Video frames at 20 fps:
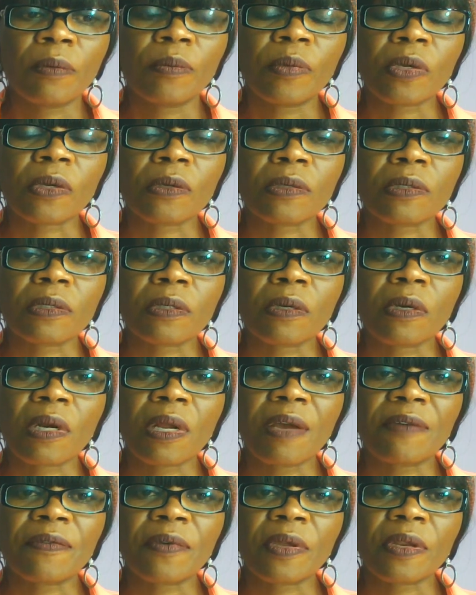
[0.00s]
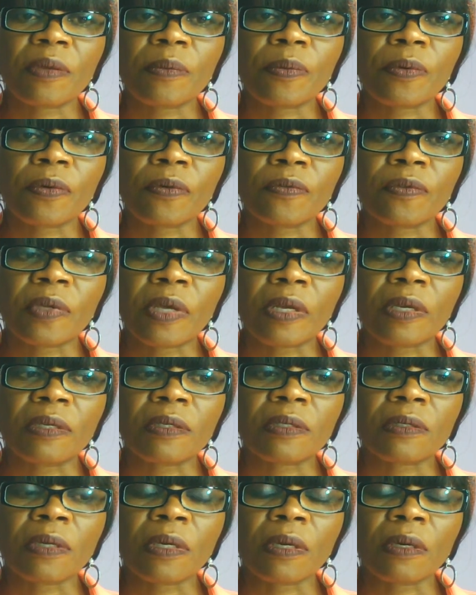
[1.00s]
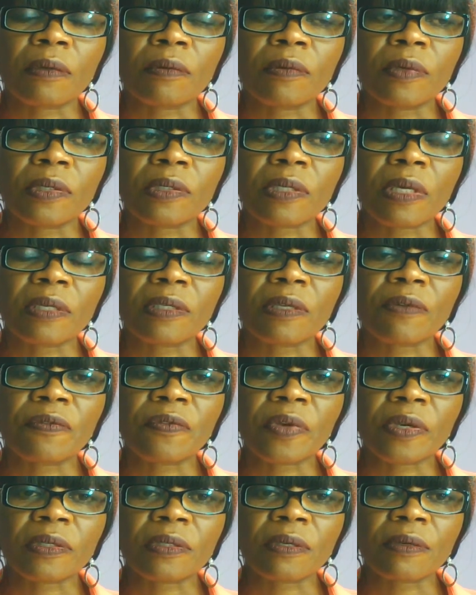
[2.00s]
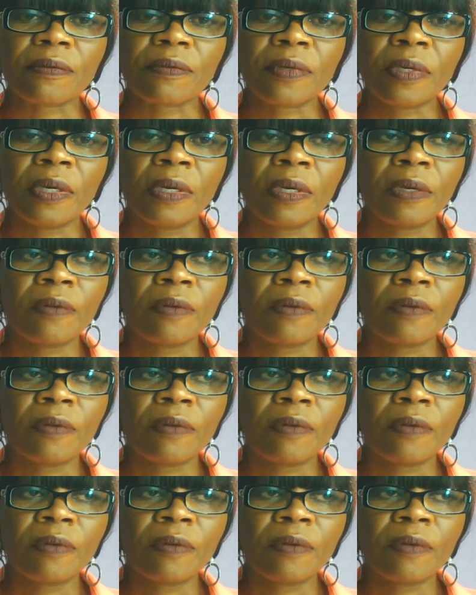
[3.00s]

because they don't have any proof that is as effective.